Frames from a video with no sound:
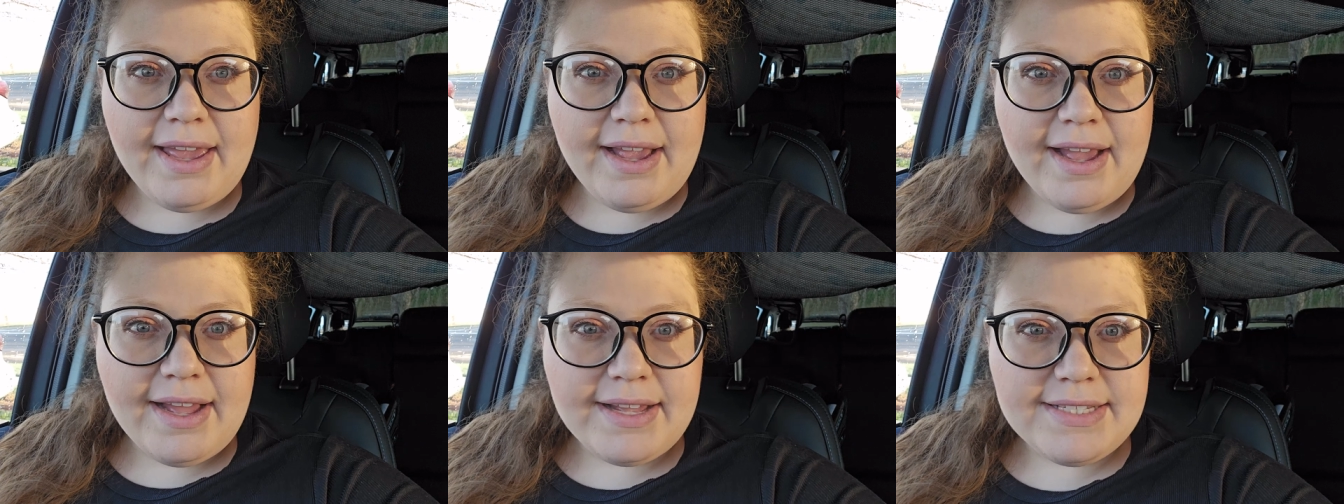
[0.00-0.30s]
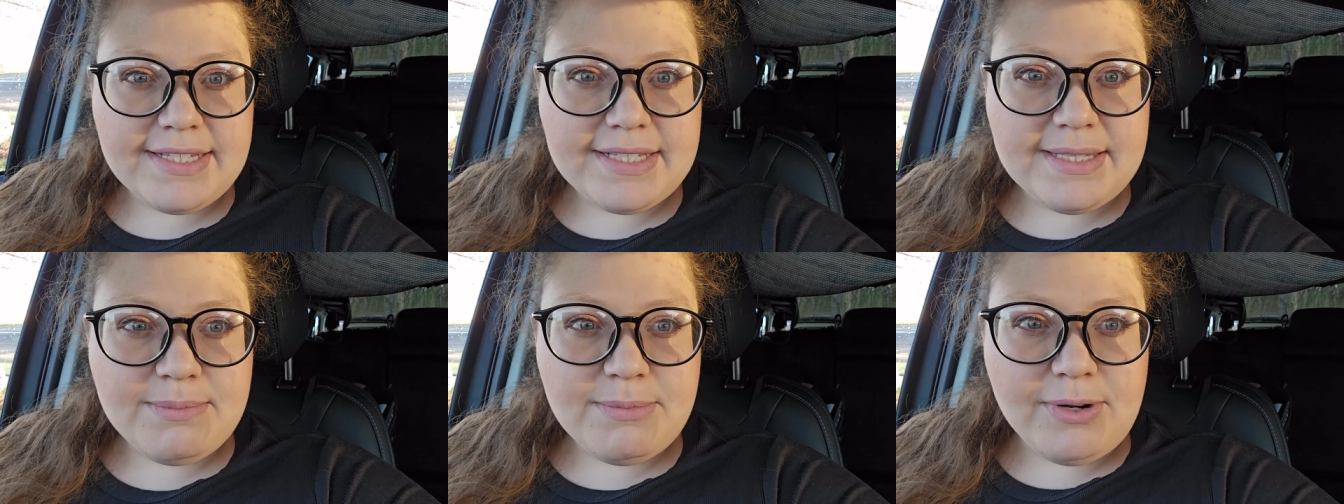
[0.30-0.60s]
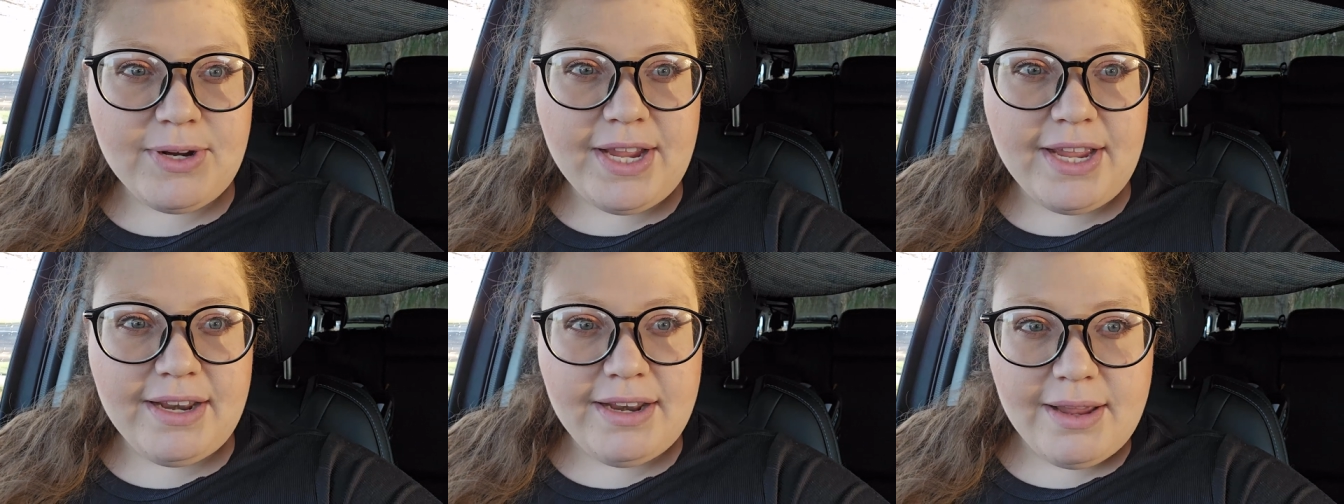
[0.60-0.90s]
Hey guys, it's
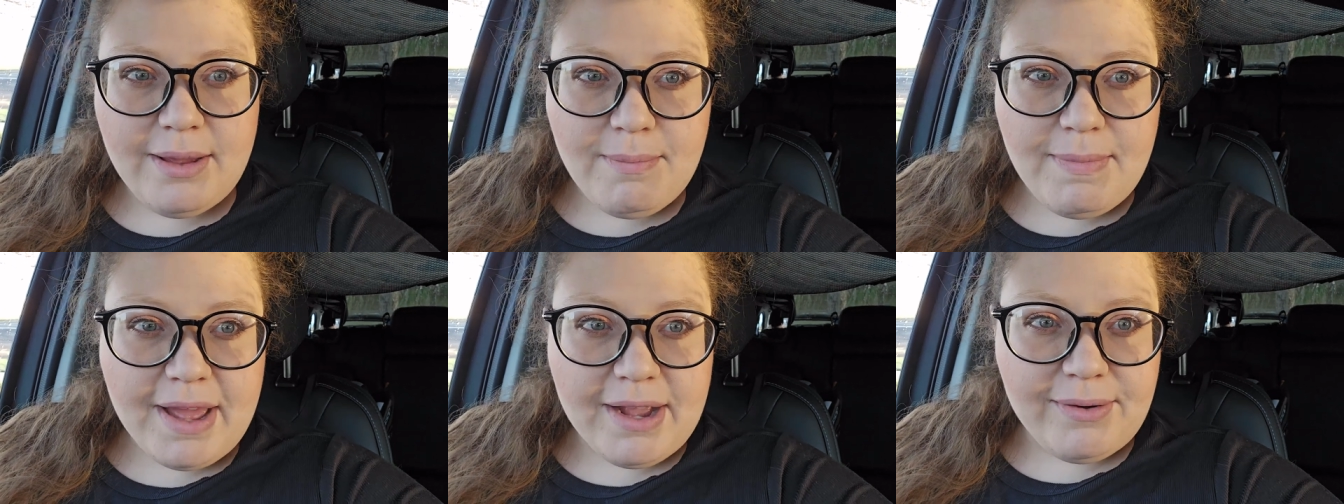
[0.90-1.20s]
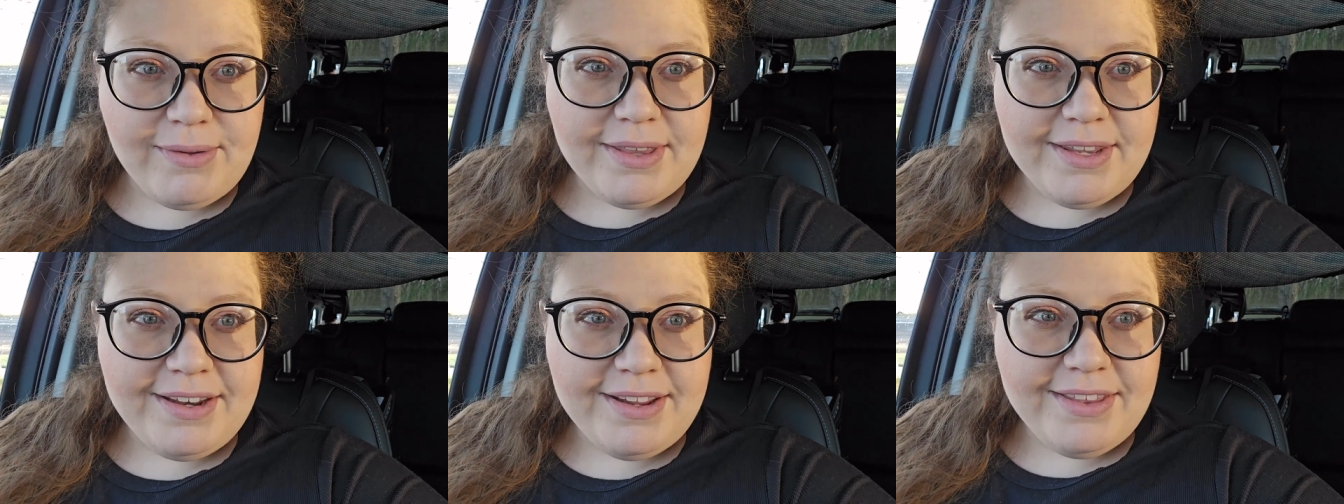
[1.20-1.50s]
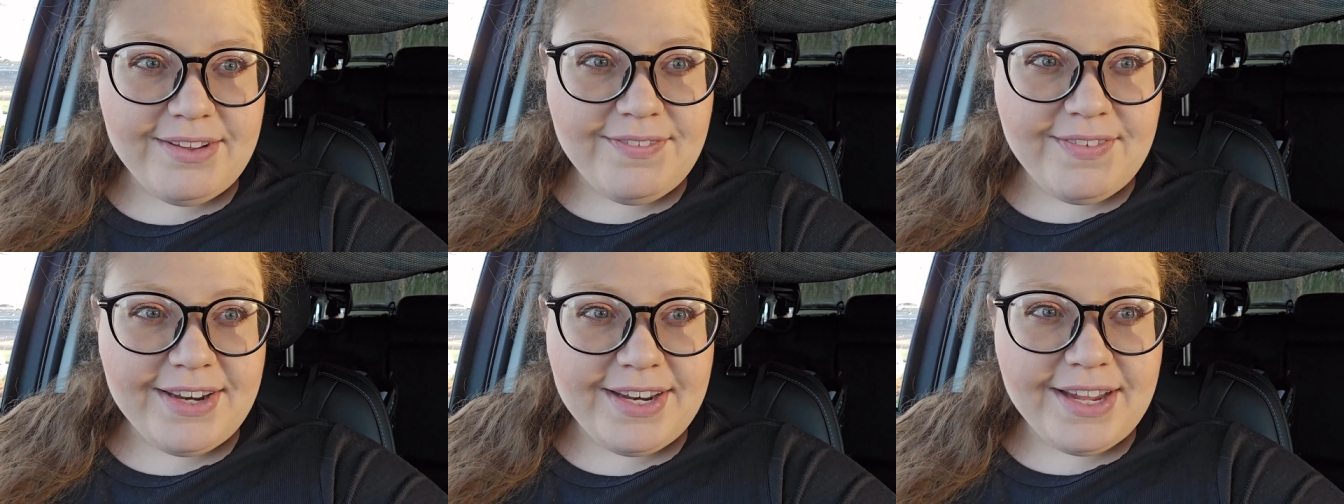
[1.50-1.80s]
Miranda back with
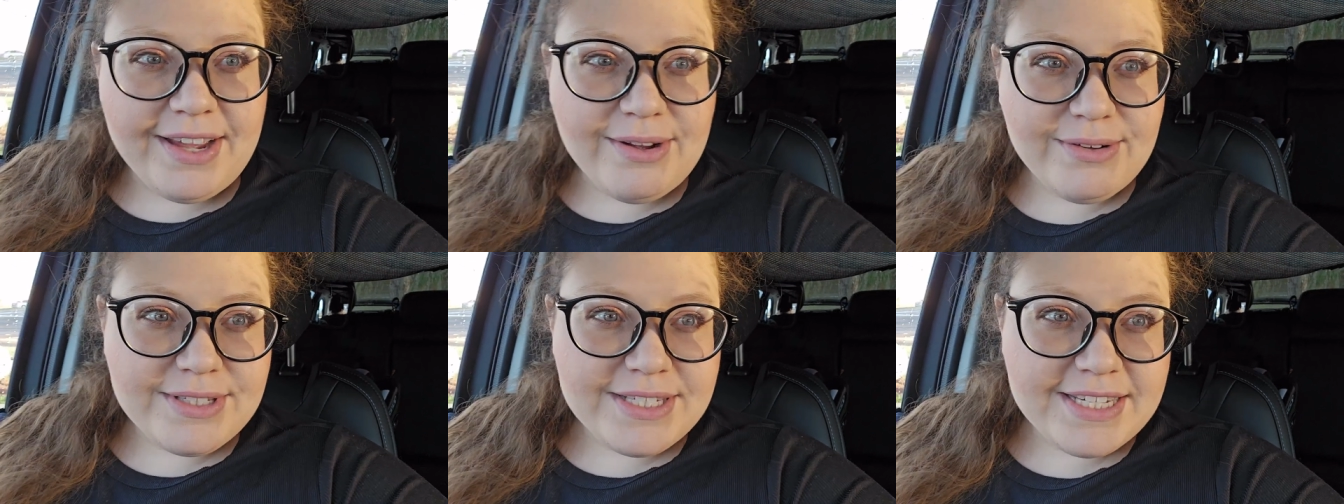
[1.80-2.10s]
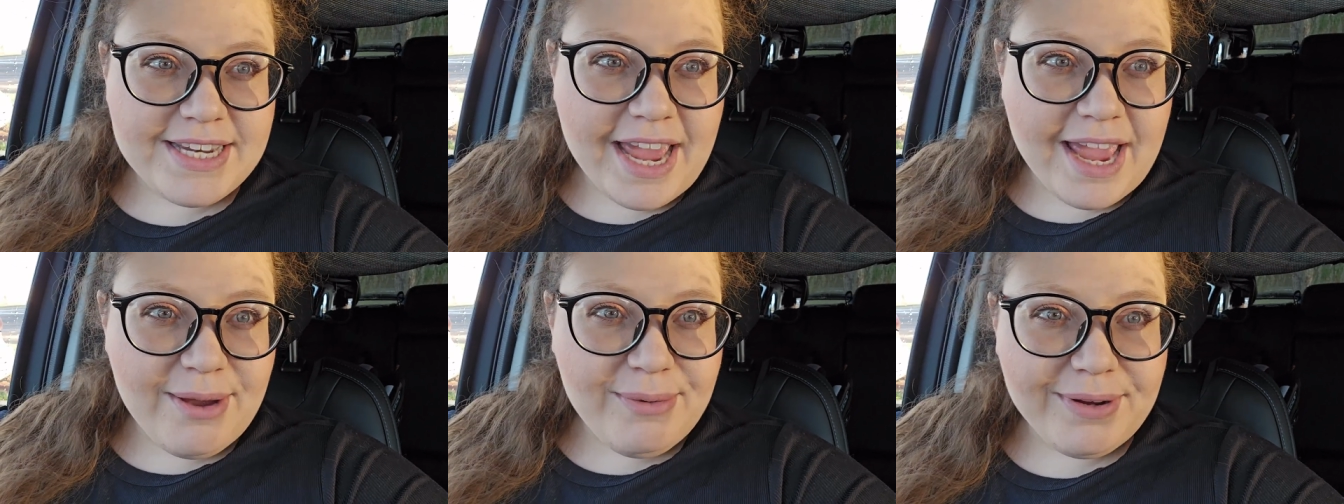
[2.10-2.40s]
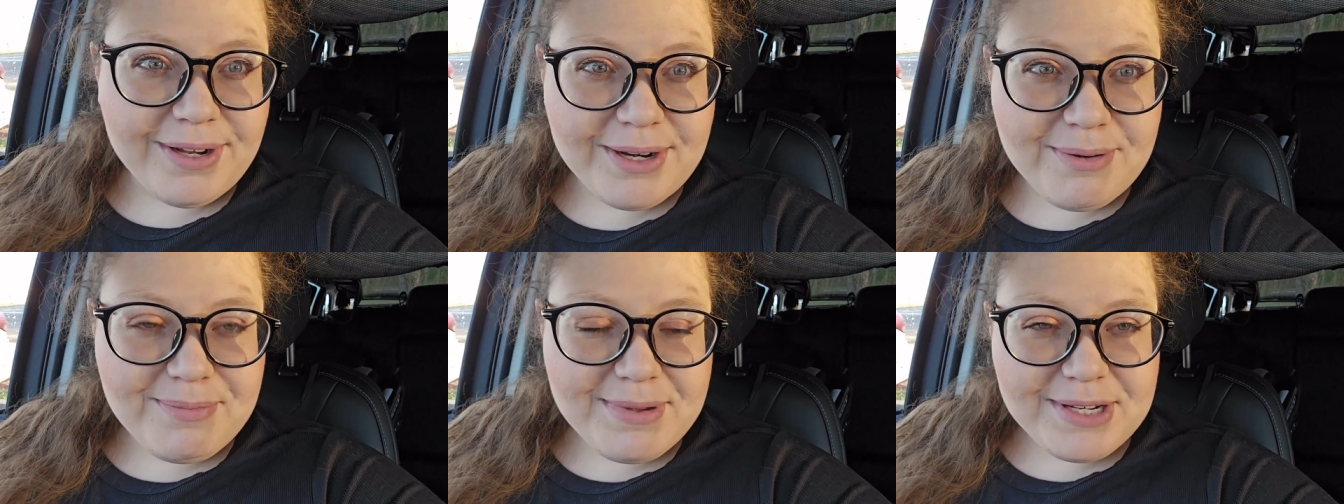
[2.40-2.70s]
another video. Today
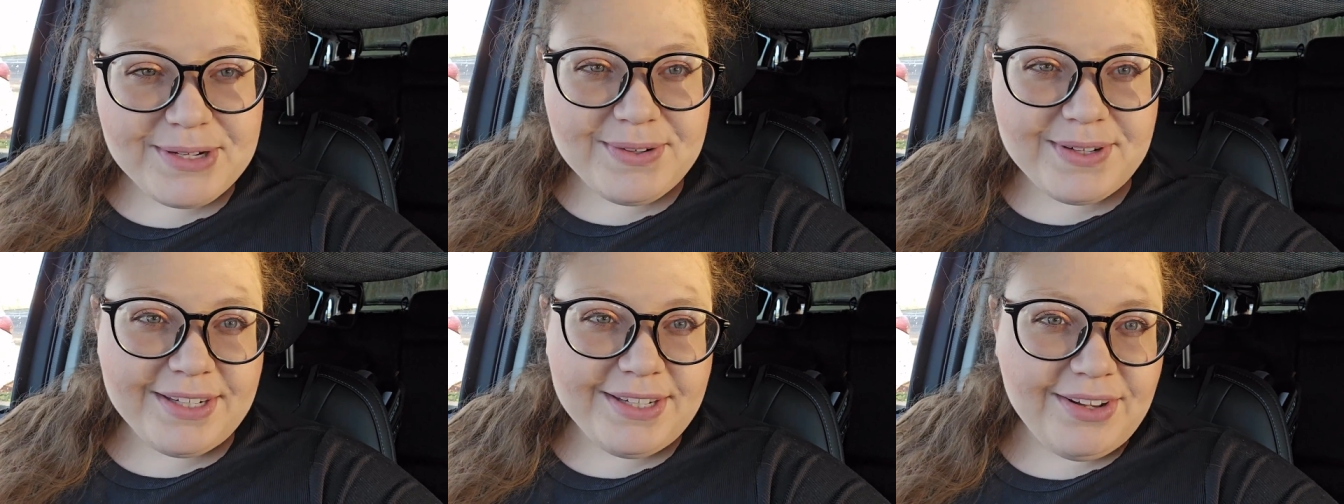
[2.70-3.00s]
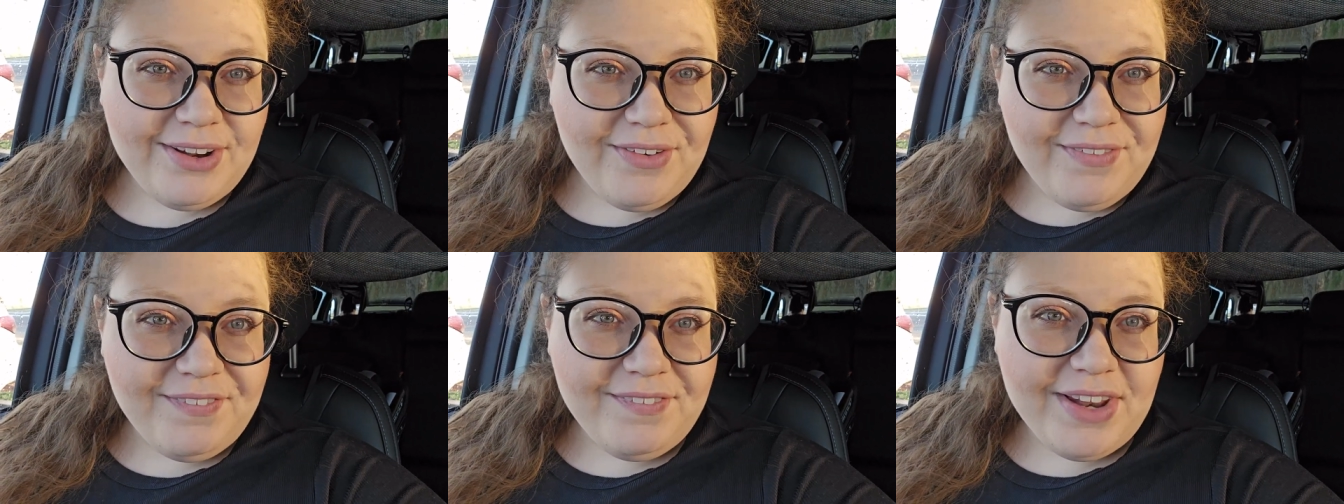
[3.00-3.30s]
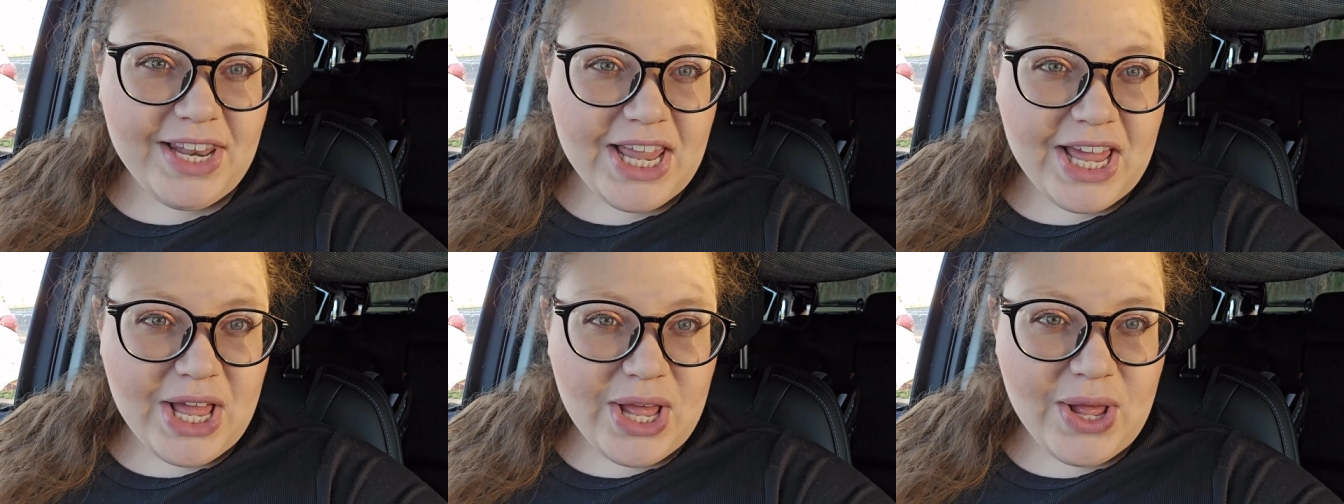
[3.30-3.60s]
we're going to be doing a little
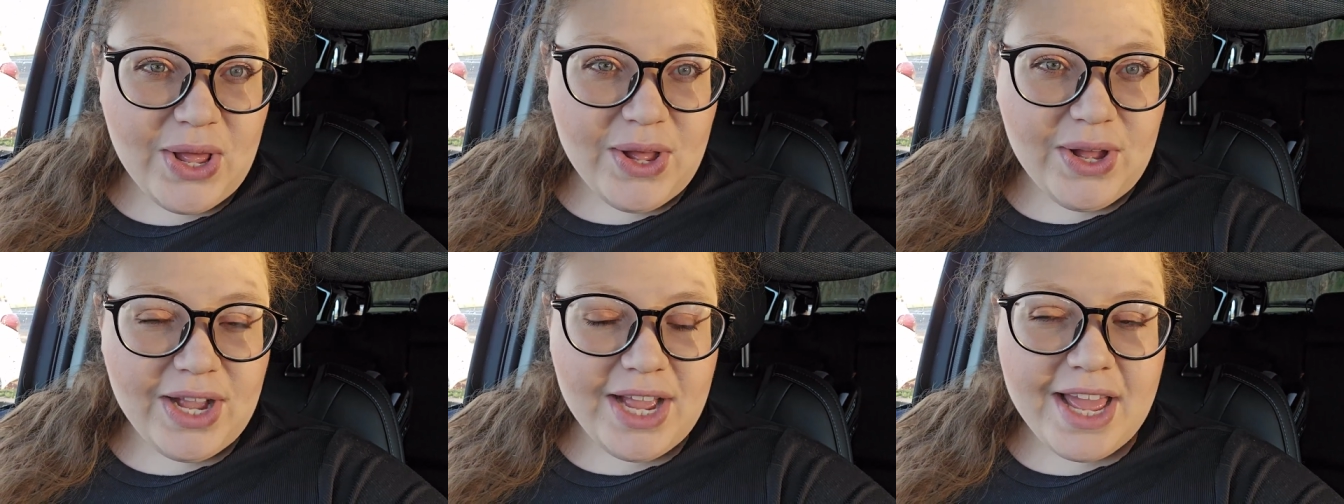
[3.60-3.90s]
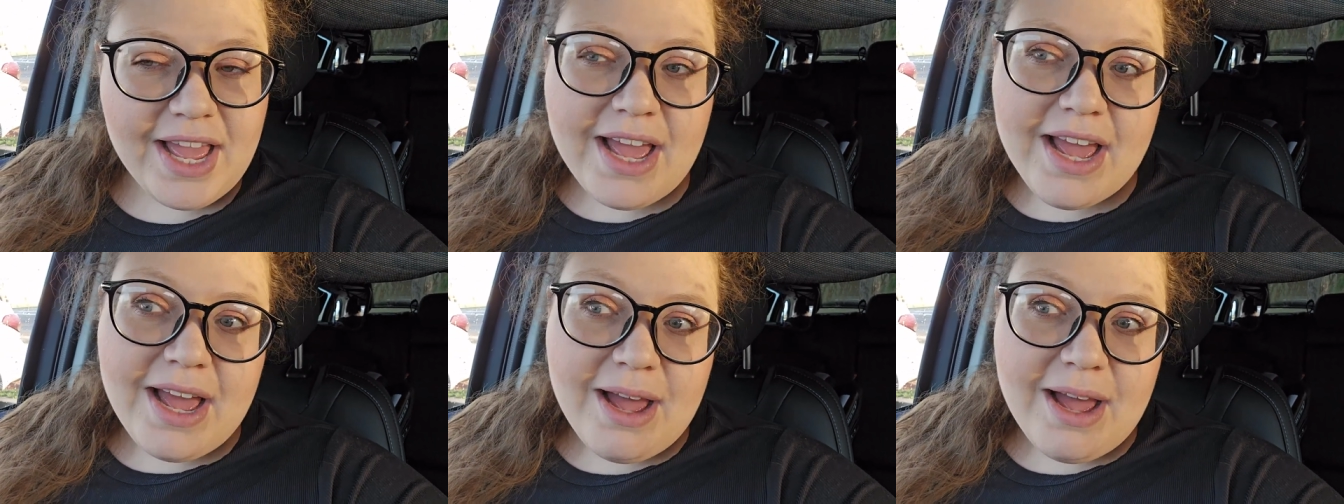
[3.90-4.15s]
vlog.